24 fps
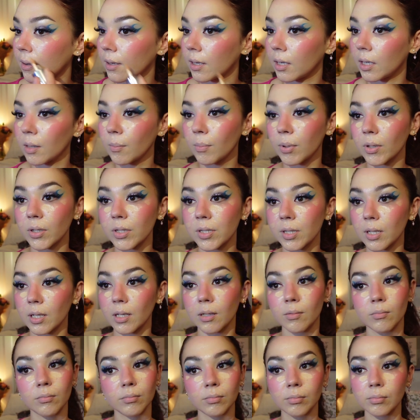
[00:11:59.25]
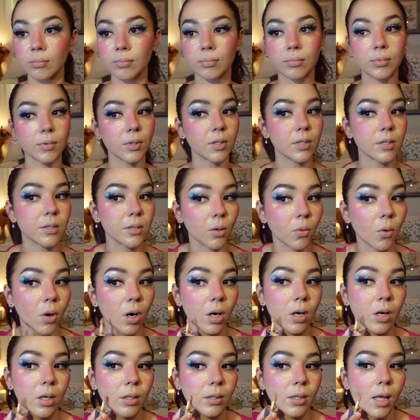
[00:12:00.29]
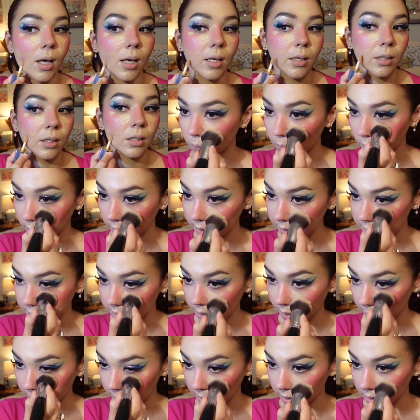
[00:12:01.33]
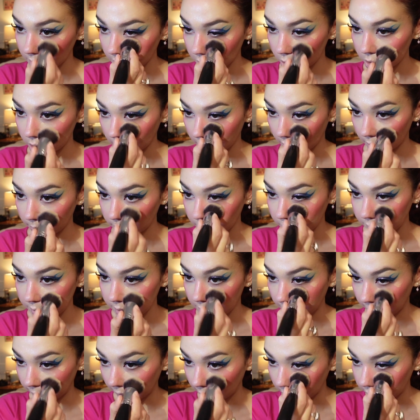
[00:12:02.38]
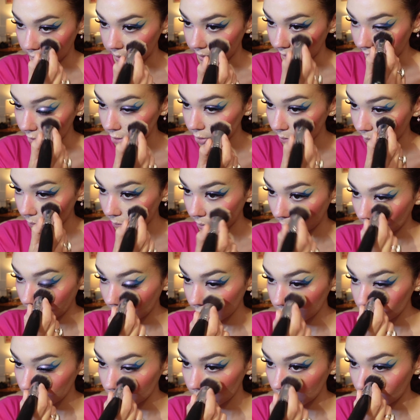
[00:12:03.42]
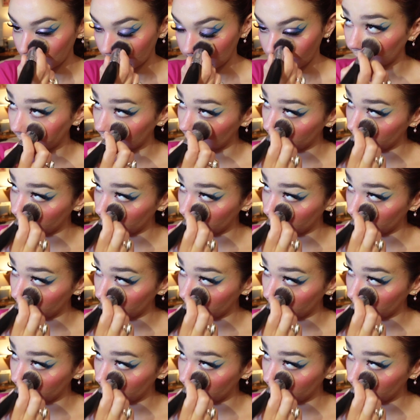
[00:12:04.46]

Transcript: in person, so hard online. Really stamp in this shade, I'm using a foundation brush and I'm gonna